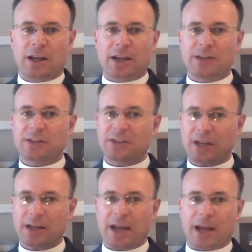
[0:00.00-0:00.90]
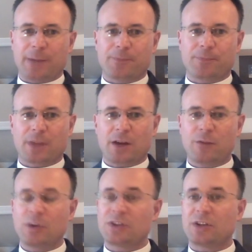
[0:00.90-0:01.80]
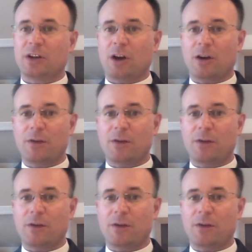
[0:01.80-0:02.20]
is a Sunday, of which there are